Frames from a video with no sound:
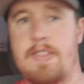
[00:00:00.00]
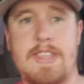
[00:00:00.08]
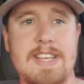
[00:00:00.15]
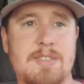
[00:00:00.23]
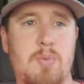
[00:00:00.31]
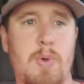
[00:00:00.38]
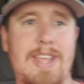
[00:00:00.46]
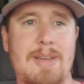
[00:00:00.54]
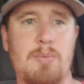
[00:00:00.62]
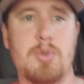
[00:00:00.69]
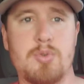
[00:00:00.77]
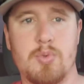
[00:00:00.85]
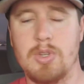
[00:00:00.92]
This, when it
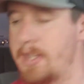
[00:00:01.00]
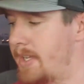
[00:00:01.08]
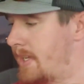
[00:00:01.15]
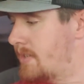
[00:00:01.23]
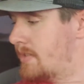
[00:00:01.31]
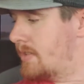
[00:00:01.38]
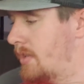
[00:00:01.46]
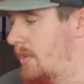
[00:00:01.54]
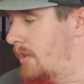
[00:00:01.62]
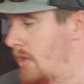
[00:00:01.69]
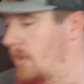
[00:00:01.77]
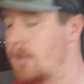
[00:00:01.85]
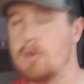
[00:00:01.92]
was released,
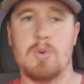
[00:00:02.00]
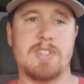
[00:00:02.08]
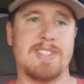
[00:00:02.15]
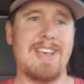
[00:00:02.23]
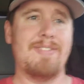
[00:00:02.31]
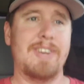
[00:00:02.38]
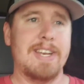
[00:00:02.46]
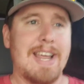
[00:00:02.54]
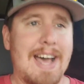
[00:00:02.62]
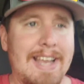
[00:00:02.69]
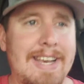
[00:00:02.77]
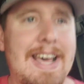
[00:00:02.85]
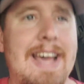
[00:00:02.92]
was
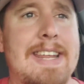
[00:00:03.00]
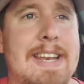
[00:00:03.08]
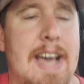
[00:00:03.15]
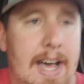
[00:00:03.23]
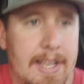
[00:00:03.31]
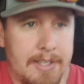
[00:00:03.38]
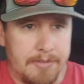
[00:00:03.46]
$79.99.